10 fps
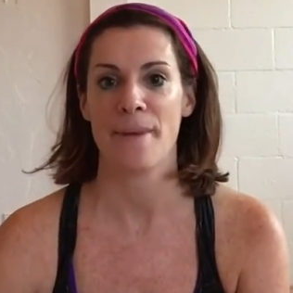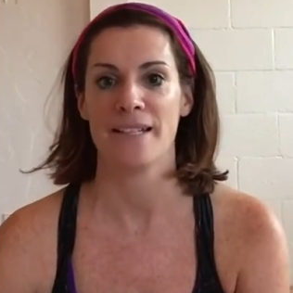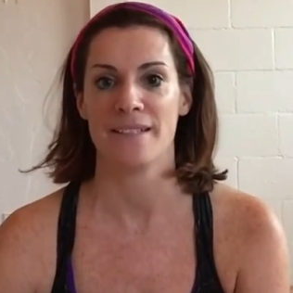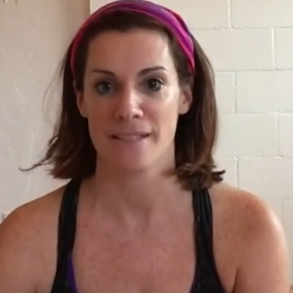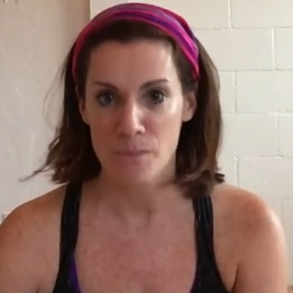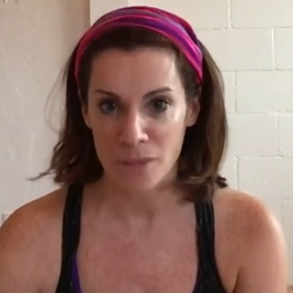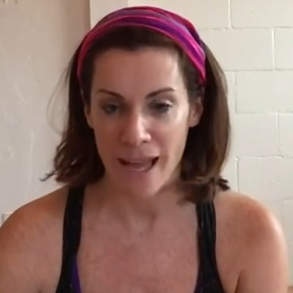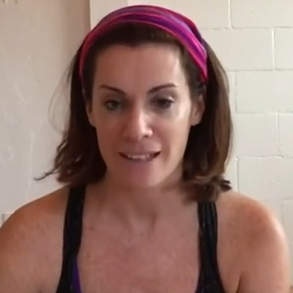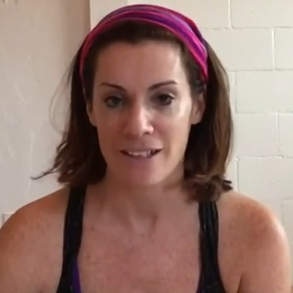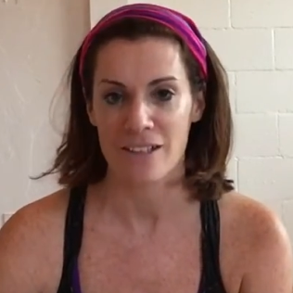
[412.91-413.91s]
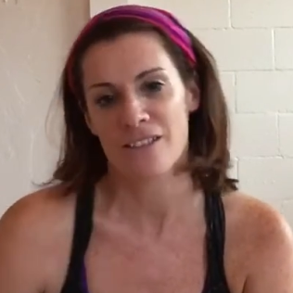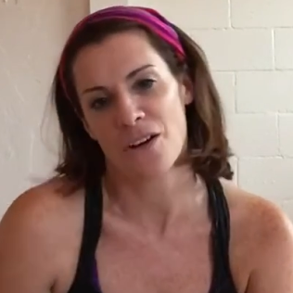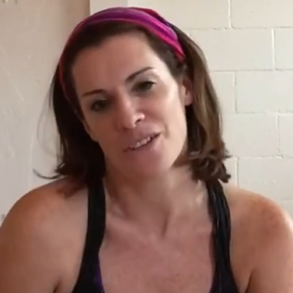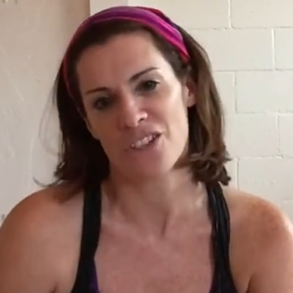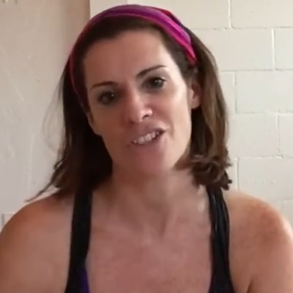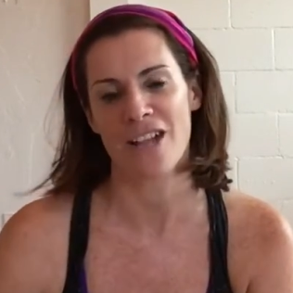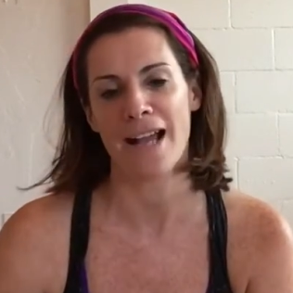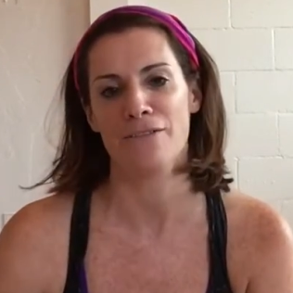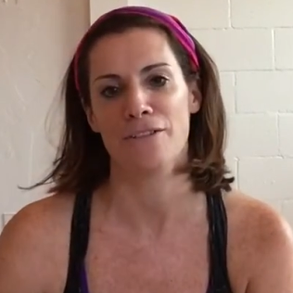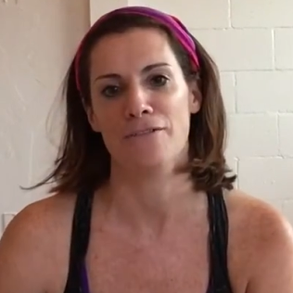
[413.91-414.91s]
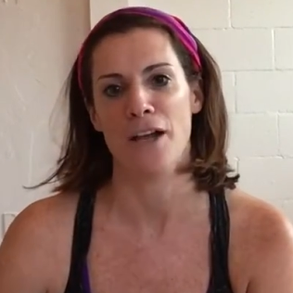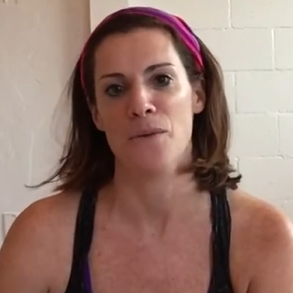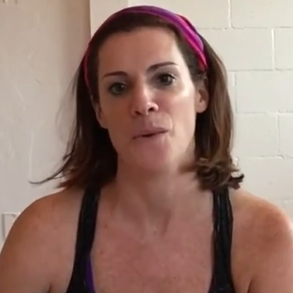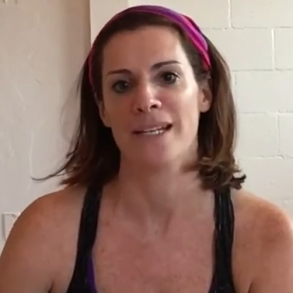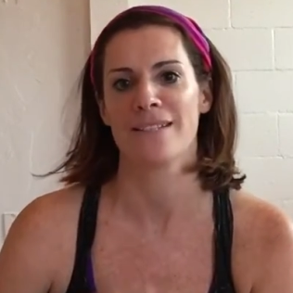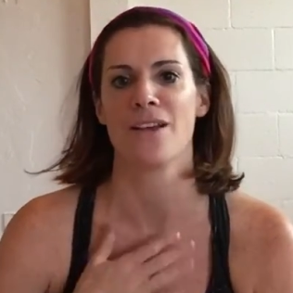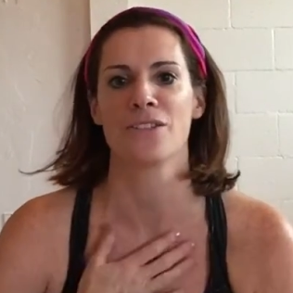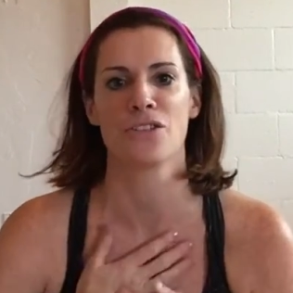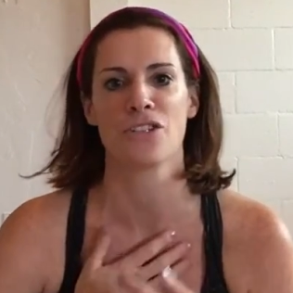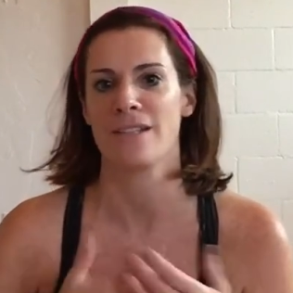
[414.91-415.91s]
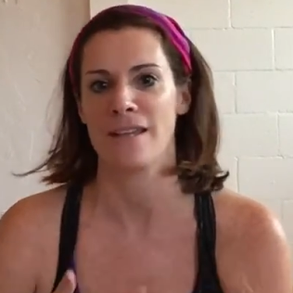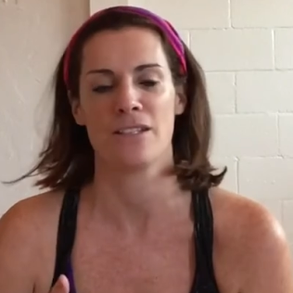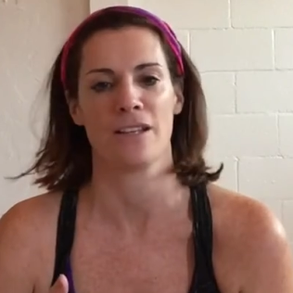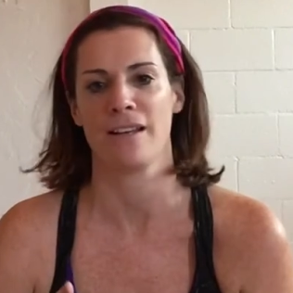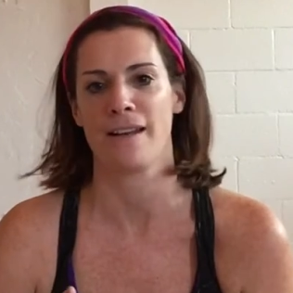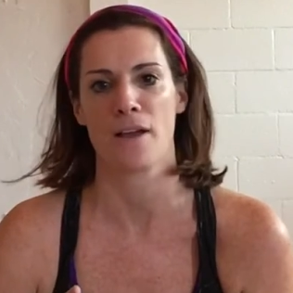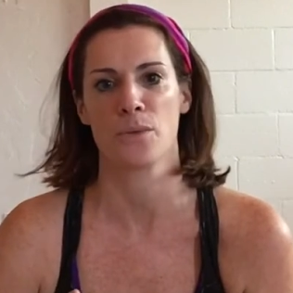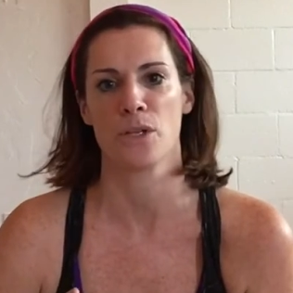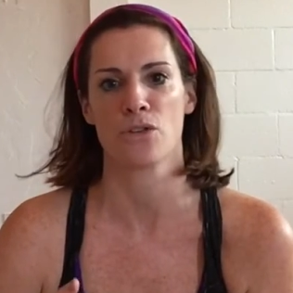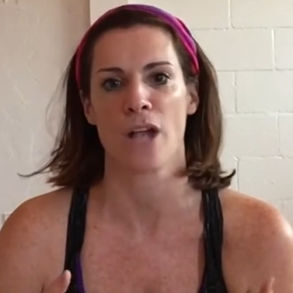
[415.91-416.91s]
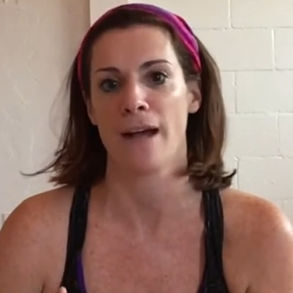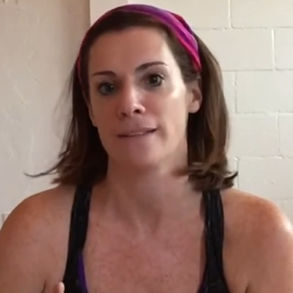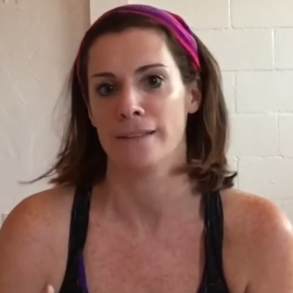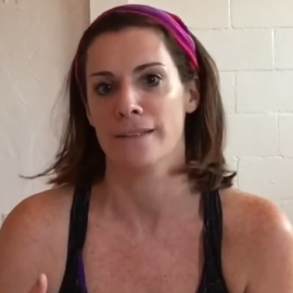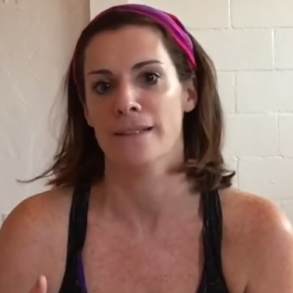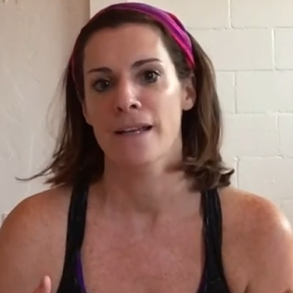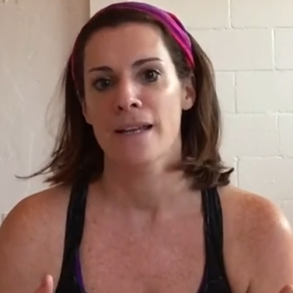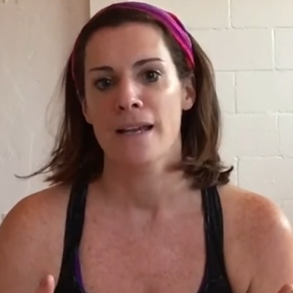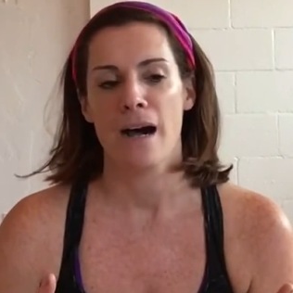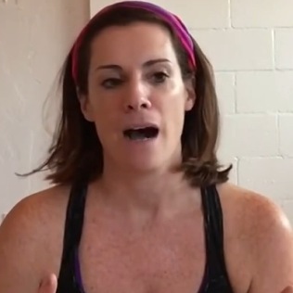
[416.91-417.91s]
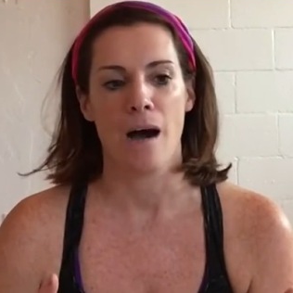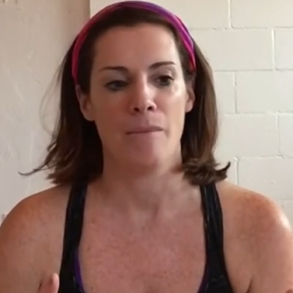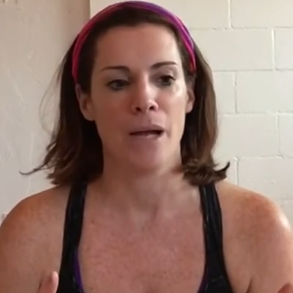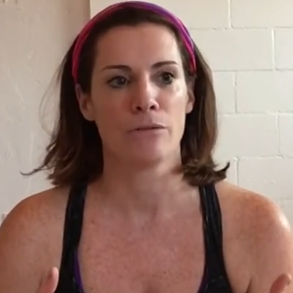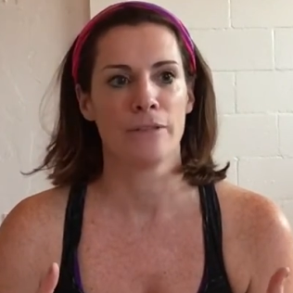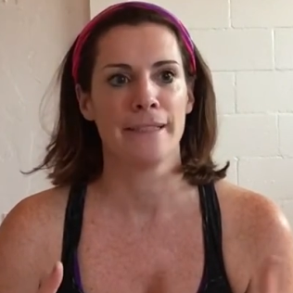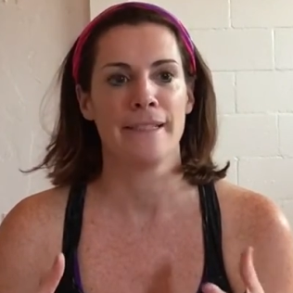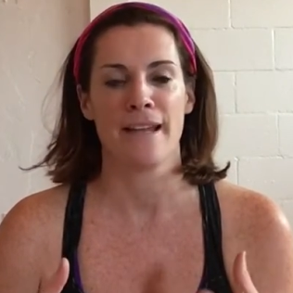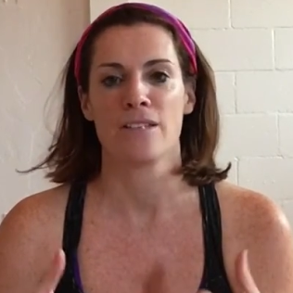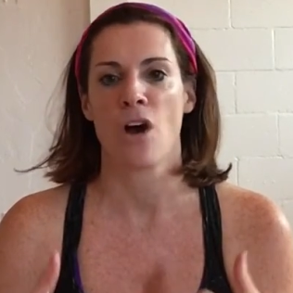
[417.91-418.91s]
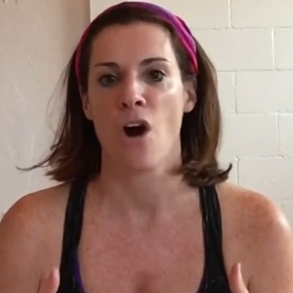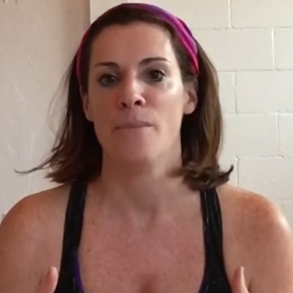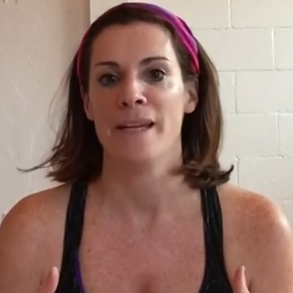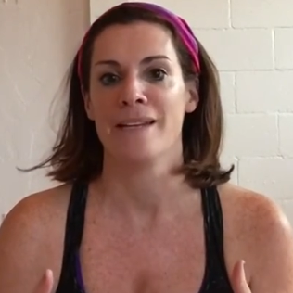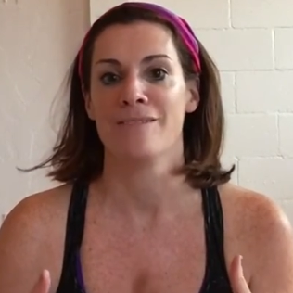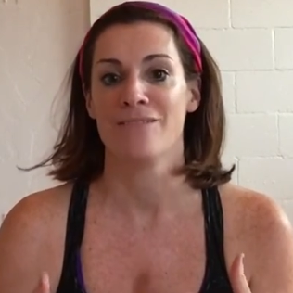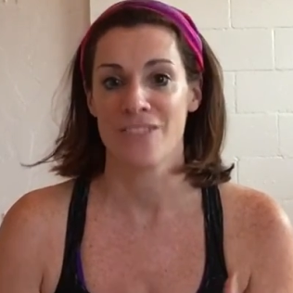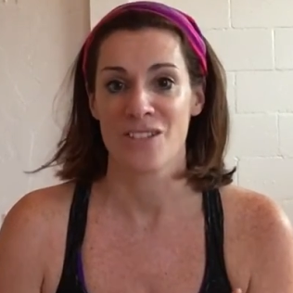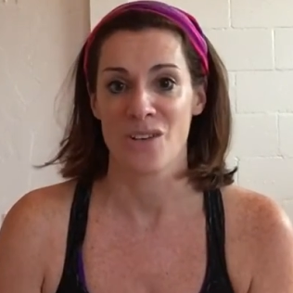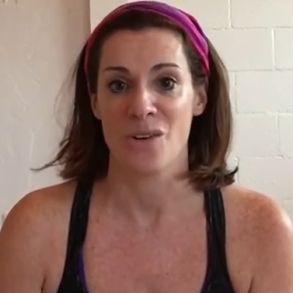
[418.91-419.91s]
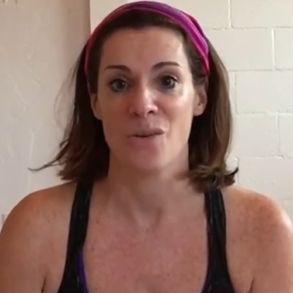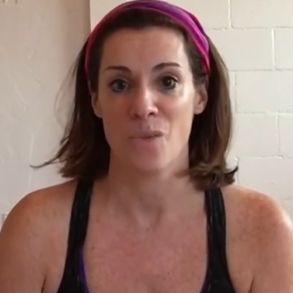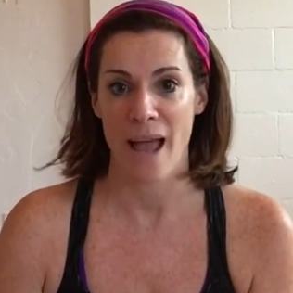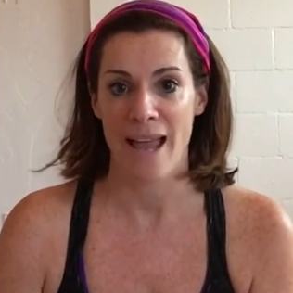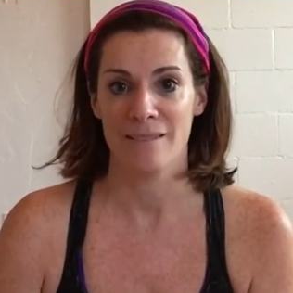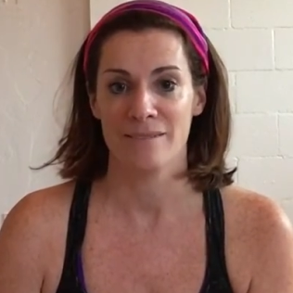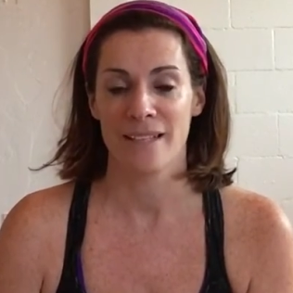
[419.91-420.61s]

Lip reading: I did some letters. So it's just kind of a fun one. It's also just nice to connect with your child in a really nice, calming, physical way.